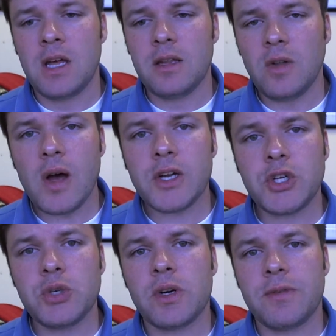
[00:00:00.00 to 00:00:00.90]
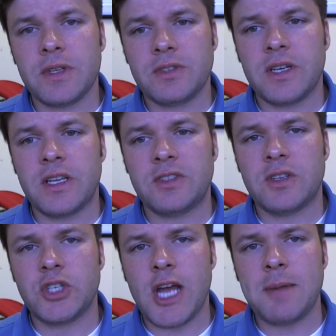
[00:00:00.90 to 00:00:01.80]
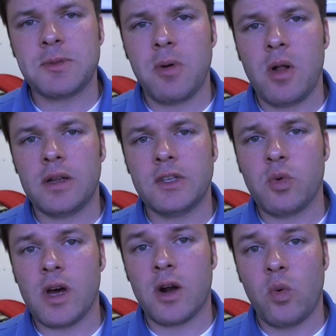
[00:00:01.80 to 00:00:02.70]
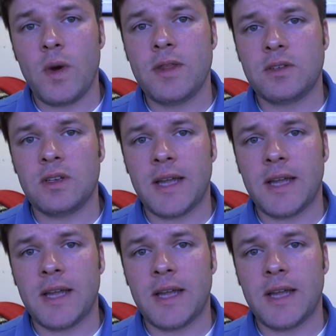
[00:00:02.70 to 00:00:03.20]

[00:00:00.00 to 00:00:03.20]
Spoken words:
The long and short of this is James Polk is going to win this